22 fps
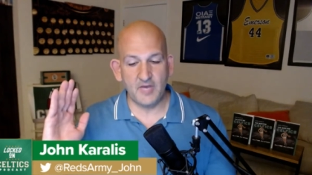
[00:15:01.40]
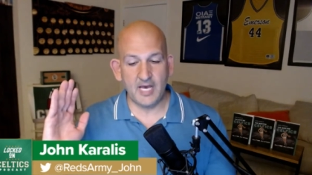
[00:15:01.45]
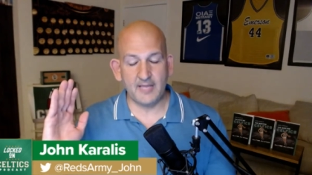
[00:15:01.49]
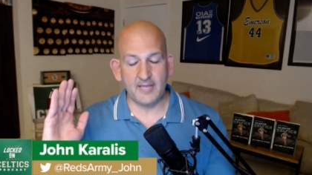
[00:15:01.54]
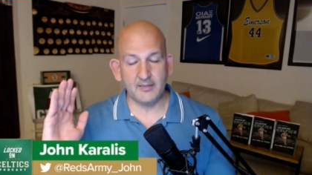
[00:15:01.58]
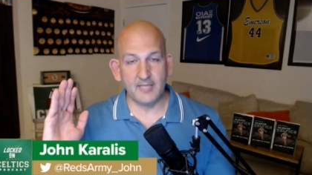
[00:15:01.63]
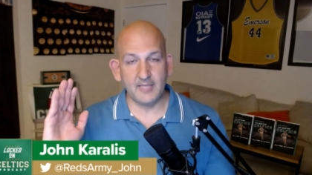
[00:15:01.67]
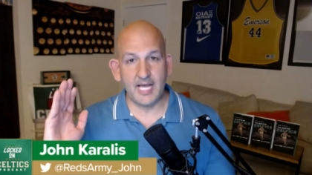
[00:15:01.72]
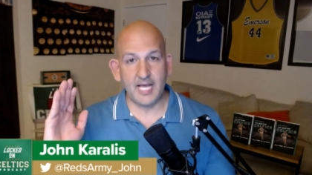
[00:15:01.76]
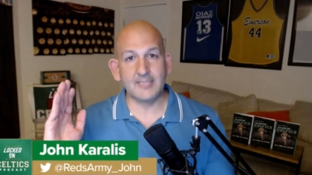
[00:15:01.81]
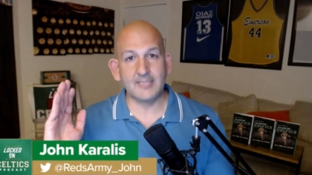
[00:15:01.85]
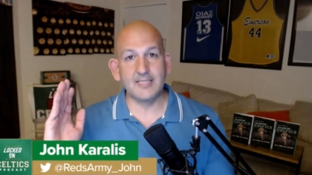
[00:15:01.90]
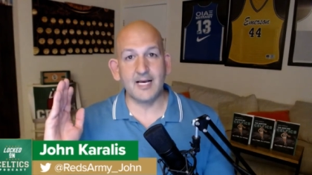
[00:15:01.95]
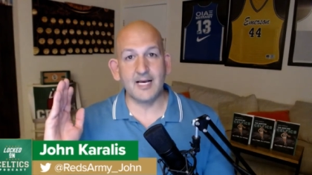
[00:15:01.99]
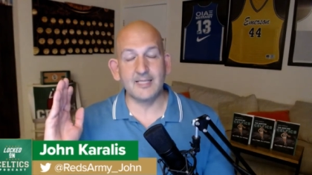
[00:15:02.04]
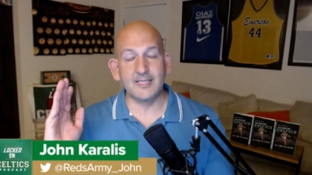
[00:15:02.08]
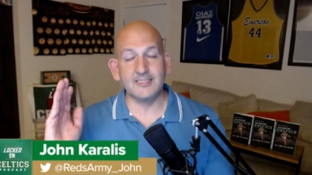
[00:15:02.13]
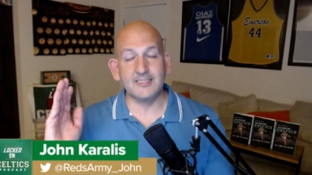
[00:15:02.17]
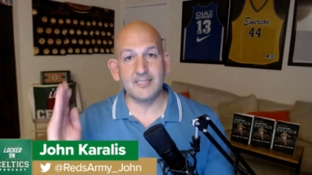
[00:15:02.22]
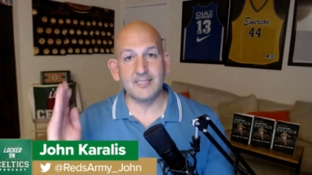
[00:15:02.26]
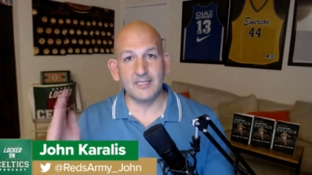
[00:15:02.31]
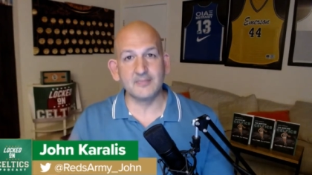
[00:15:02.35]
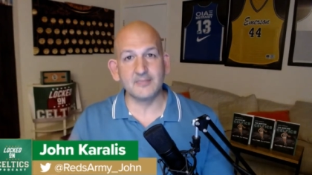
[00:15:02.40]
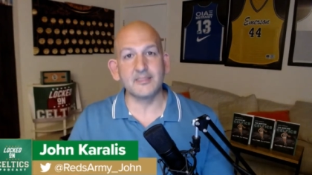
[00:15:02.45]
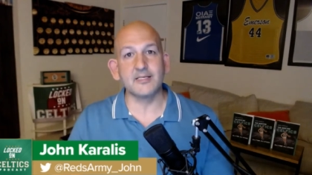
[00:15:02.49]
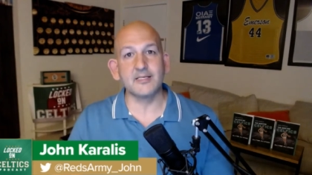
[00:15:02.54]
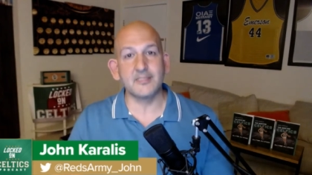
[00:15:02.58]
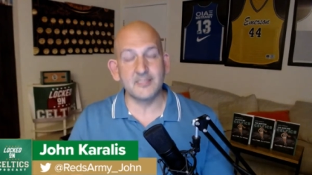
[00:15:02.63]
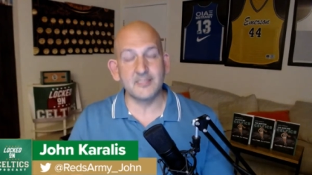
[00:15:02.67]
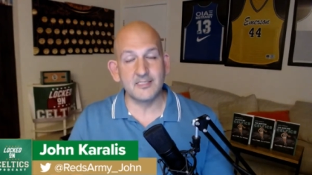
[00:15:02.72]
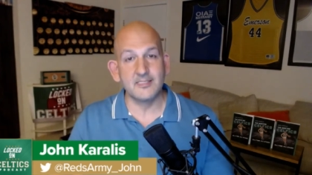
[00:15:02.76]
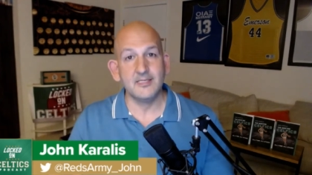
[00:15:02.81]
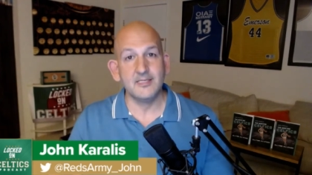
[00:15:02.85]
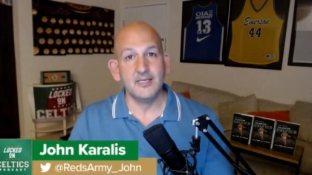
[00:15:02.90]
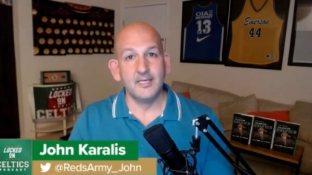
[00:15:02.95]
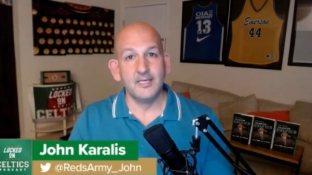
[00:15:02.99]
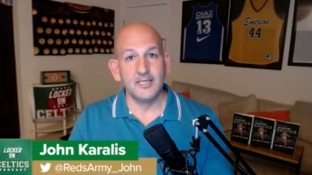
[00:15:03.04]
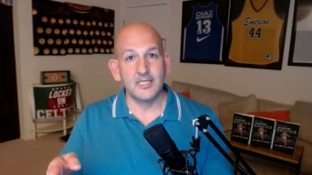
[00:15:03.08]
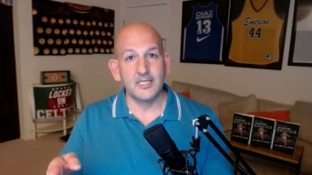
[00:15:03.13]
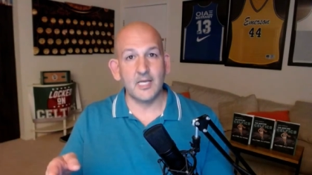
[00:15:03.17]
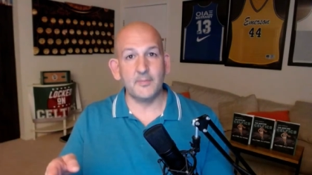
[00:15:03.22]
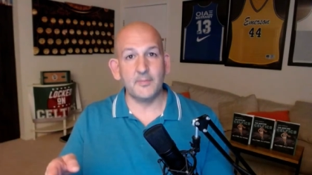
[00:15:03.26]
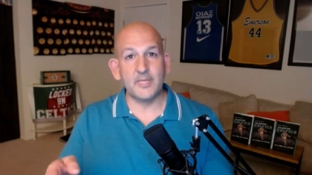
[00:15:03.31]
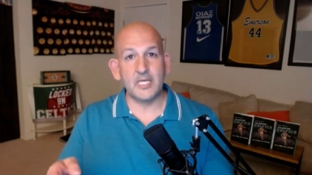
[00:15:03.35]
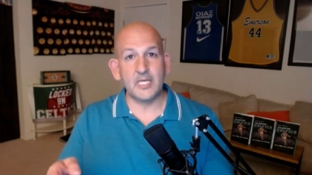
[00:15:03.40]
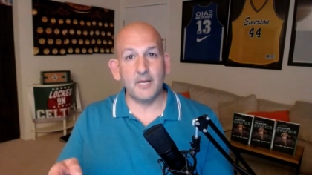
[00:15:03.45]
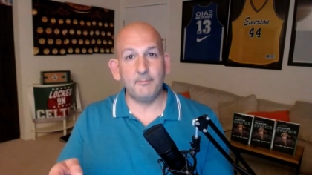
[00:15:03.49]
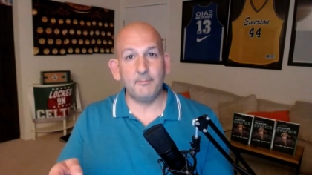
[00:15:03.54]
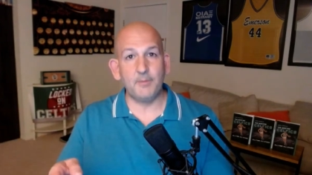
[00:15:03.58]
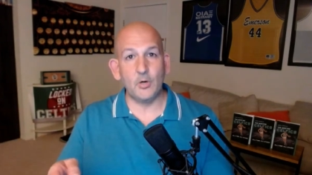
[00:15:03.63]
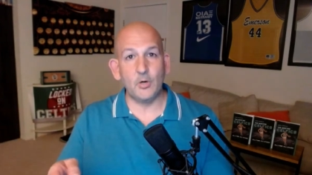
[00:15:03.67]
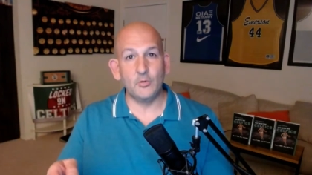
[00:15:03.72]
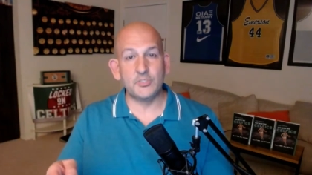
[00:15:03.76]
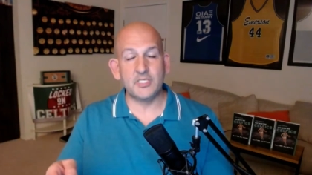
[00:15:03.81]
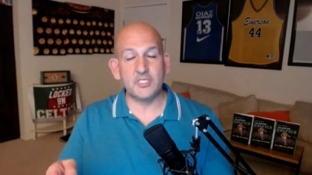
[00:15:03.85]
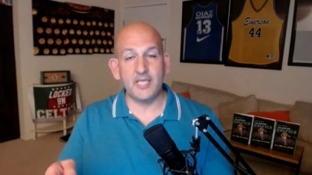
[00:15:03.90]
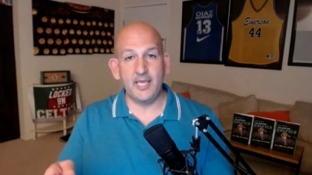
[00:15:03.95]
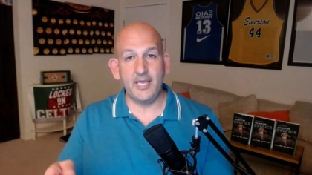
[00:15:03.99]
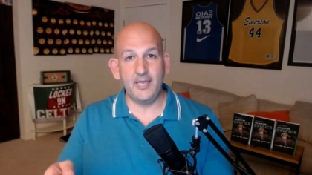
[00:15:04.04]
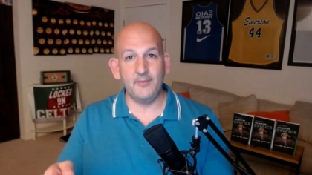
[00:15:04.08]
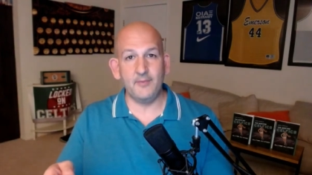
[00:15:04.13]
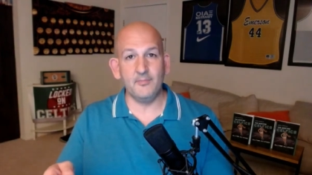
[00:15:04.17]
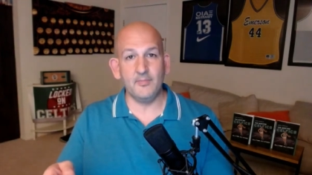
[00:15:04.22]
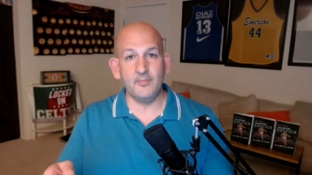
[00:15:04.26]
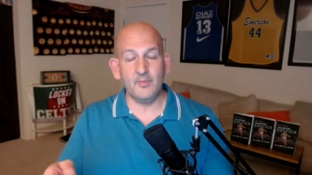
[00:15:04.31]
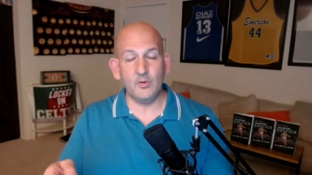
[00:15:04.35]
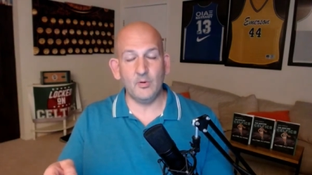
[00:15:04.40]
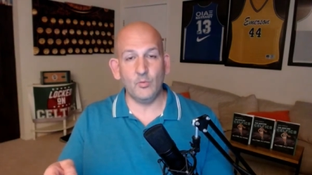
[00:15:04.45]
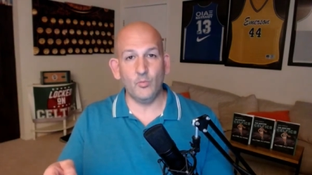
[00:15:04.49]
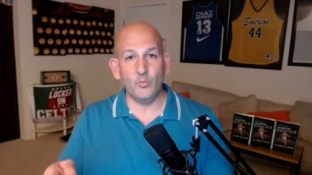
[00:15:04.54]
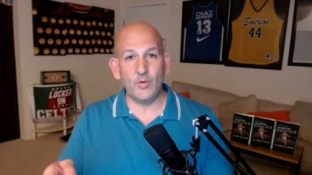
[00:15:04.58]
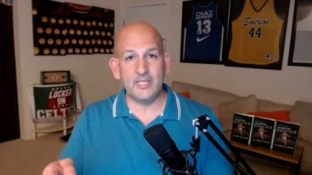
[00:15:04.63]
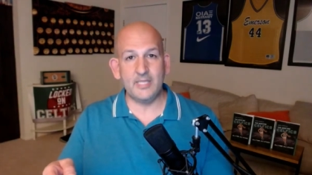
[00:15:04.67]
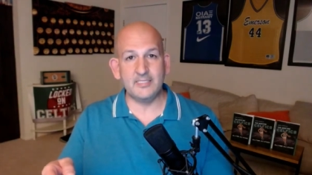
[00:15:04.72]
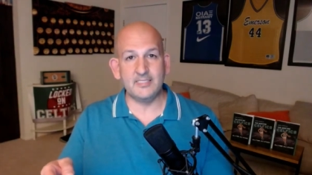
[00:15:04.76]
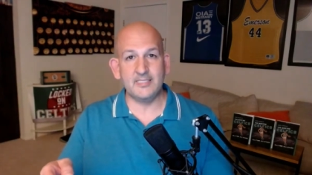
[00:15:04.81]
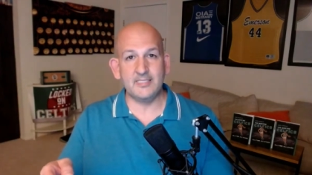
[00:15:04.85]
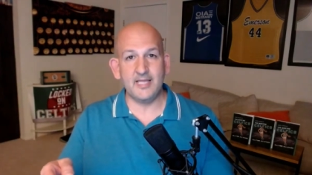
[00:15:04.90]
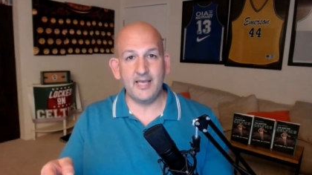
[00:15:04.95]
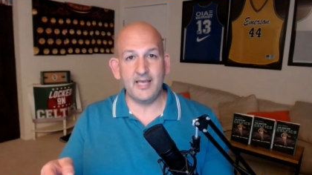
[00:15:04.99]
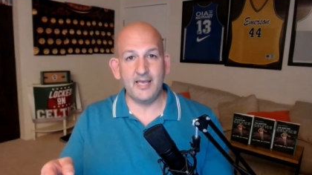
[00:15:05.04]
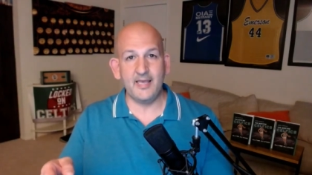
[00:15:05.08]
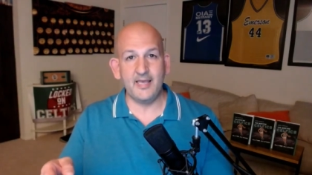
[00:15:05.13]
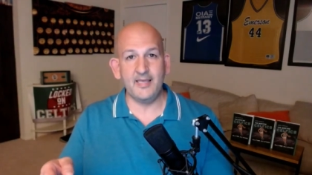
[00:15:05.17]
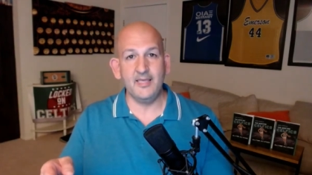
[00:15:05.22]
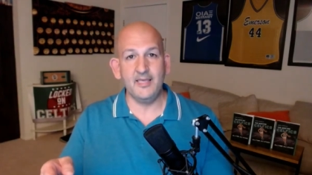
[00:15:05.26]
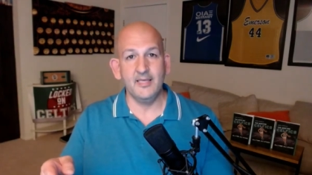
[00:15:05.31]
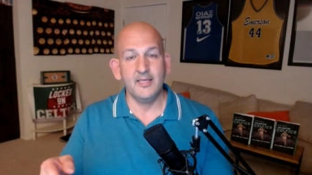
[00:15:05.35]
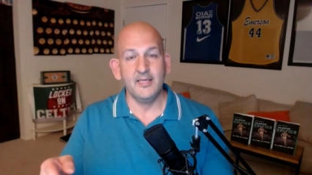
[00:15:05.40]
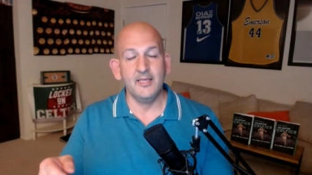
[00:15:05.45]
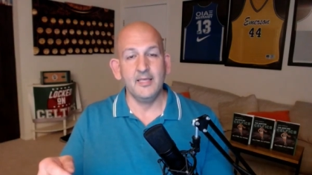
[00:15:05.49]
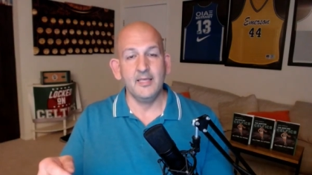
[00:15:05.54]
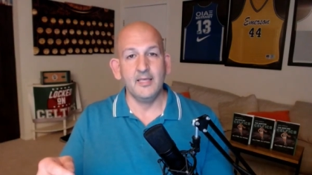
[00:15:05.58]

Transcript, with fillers: got Locked On Celtics coming up post-game Wednesday